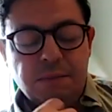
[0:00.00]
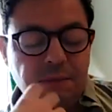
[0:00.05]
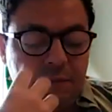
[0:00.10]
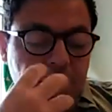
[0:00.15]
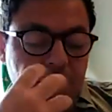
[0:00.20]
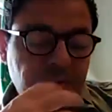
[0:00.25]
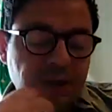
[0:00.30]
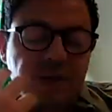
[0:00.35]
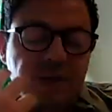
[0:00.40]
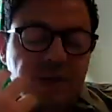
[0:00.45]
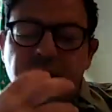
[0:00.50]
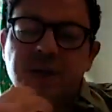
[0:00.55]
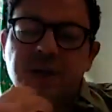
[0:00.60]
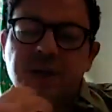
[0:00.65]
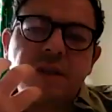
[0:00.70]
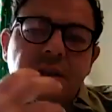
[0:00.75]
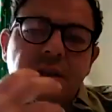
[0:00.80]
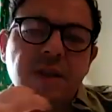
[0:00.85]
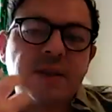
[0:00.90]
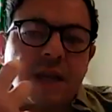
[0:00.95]

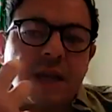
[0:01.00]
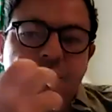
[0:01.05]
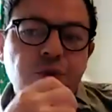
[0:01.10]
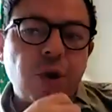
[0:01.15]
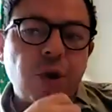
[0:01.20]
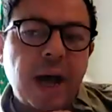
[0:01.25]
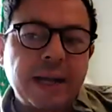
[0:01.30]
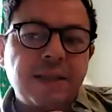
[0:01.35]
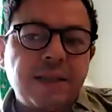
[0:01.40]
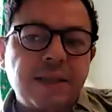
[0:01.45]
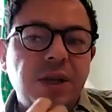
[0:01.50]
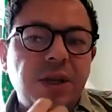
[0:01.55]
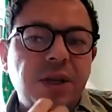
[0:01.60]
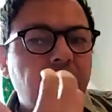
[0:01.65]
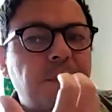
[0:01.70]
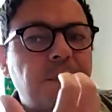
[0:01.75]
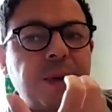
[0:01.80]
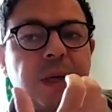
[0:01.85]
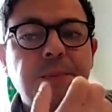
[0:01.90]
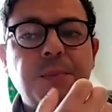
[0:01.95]
this attracts
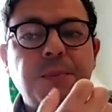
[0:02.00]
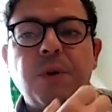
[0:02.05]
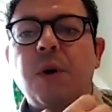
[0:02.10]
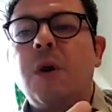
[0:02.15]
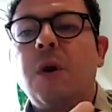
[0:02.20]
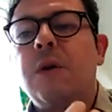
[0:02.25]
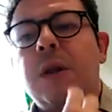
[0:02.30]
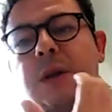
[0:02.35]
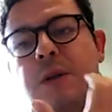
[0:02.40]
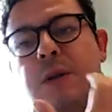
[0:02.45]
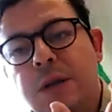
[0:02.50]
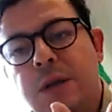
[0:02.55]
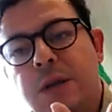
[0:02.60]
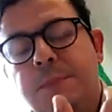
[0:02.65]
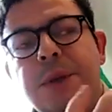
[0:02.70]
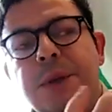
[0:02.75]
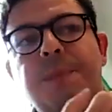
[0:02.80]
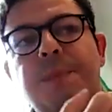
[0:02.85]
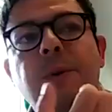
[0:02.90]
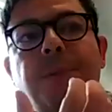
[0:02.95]
young people, elderly
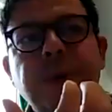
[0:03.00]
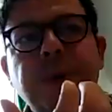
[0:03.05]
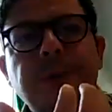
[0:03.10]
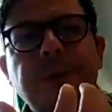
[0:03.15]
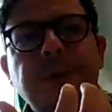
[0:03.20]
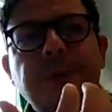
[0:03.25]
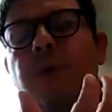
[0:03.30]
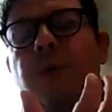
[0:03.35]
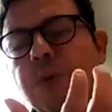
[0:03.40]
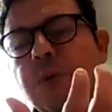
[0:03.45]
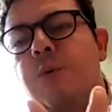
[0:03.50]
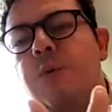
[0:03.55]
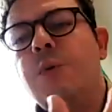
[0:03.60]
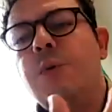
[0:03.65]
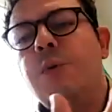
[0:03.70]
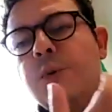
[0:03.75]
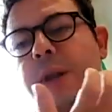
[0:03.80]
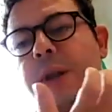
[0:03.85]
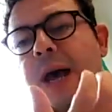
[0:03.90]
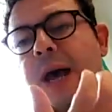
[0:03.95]
people, people
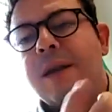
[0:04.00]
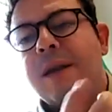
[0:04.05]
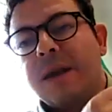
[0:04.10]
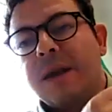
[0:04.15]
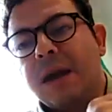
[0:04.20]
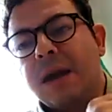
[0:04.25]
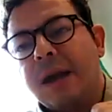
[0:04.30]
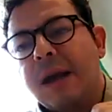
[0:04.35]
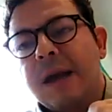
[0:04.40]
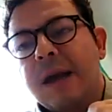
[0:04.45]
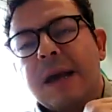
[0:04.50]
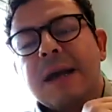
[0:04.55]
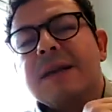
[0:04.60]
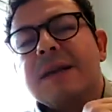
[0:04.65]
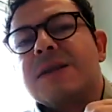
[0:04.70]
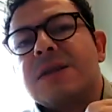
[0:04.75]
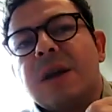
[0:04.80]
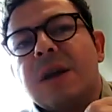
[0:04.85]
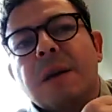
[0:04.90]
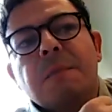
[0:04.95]
who lack
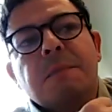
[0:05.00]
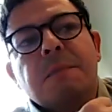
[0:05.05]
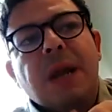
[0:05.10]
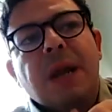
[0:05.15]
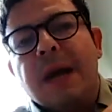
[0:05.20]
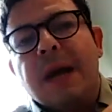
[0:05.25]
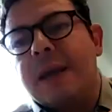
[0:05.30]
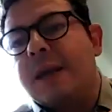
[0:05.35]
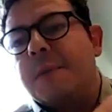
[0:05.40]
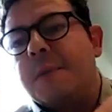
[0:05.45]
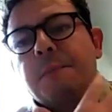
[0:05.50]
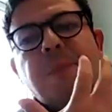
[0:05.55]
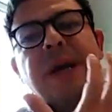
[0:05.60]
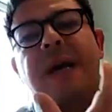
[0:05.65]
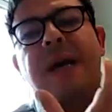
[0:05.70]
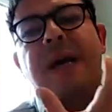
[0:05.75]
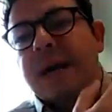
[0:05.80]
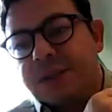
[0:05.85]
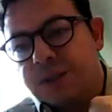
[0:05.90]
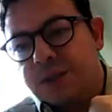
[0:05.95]
some like
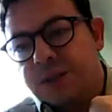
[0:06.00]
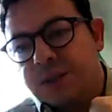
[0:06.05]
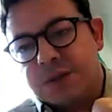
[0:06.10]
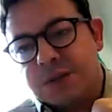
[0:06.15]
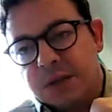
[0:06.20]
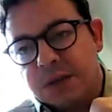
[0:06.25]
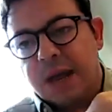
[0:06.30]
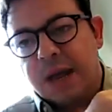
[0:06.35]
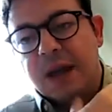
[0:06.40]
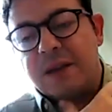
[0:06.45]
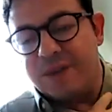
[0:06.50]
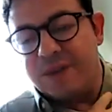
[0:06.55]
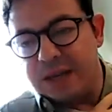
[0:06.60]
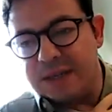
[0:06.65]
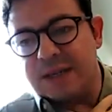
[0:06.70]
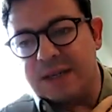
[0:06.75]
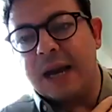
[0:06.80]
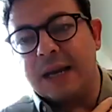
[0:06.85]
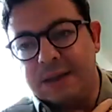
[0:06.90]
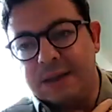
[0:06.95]
big ideas in life,
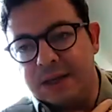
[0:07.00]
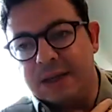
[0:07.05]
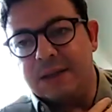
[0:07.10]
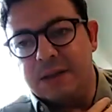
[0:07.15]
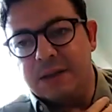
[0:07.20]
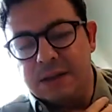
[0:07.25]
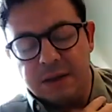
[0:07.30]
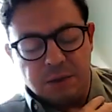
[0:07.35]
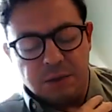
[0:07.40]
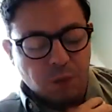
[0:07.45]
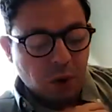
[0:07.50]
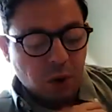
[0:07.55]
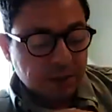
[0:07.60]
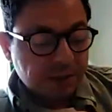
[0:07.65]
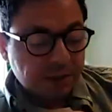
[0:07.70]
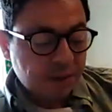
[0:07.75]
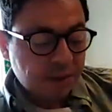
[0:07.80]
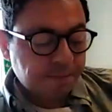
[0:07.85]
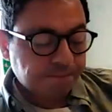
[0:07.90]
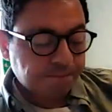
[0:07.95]
as I did
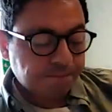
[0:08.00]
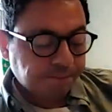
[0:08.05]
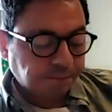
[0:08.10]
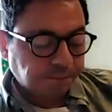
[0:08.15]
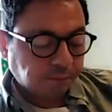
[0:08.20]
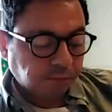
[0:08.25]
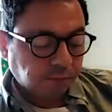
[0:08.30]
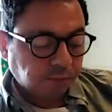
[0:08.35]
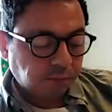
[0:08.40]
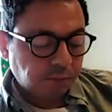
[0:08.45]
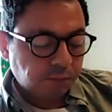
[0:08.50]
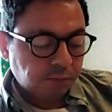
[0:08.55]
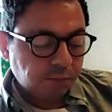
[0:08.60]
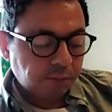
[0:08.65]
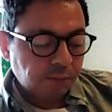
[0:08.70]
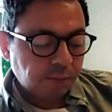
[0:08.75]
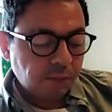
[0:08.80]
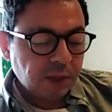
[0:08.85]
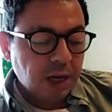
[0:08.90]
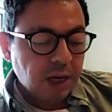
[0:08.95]
once.
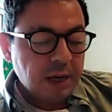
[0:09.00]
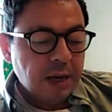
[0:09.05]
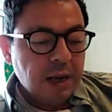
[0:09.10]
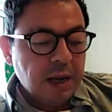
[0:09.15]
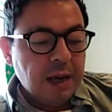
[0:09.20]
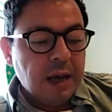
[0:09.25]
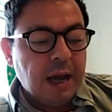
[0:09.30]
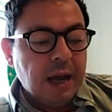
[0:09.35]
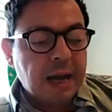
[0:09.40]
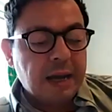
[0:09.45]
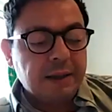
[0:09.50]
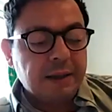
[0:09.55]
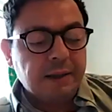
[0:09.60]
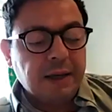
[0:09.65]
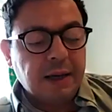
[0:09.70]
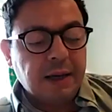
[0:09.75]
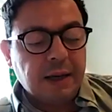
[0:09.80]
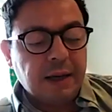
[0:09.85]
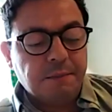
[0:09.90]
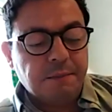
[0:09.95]
And
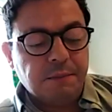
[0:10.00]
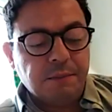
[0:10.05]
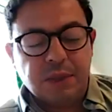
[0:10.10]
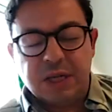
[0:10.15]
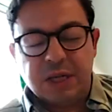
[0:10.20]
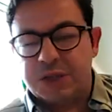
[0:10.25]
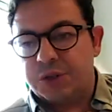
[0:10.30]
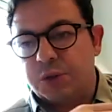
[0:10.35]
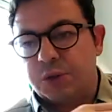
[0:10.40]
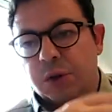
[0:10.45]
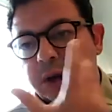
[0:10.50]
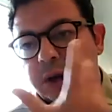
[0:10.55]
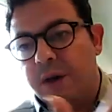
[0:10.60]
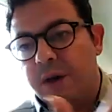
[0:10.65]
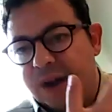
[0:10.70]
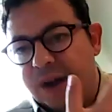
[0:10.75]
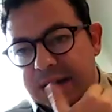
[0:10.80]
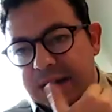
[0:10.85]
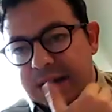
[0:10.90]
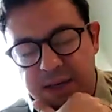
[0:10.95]
the story
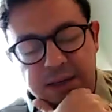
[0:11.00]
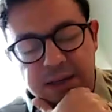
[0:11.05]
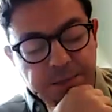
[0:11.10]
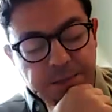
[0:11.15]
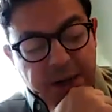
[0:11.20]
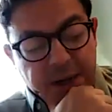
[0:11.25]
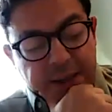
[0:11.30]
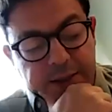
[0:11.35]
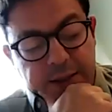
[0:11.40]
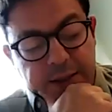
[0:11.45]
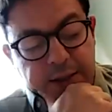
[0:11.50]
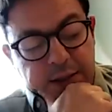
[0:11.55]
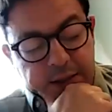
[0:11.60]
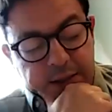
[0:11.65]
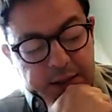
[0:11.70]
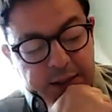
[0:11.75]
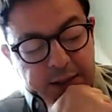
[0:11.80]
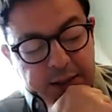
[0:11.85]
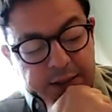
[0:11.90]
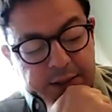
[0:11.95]
of Hassan al-Banna
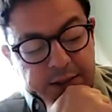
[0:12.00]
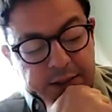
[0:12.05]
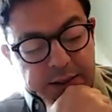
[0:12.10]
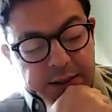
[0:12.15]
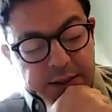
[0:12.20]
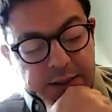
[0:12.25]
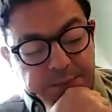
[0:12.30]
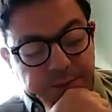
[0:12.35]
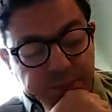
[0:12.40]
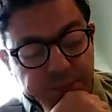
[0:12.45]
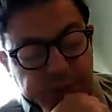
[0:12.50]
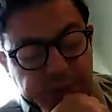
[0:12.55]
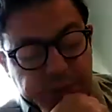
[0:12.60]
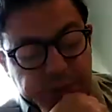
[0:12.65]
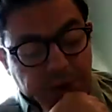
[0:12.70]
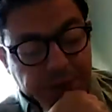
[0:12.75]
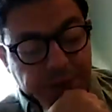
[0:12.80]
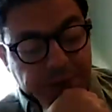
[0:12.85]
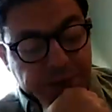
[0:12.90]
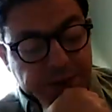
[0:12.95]
and the
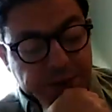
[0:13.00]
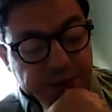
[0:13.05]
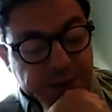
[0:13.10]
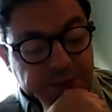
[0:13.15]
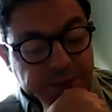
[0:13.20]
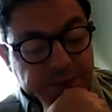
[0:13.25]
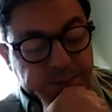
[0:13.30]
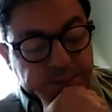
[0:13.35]
brothers.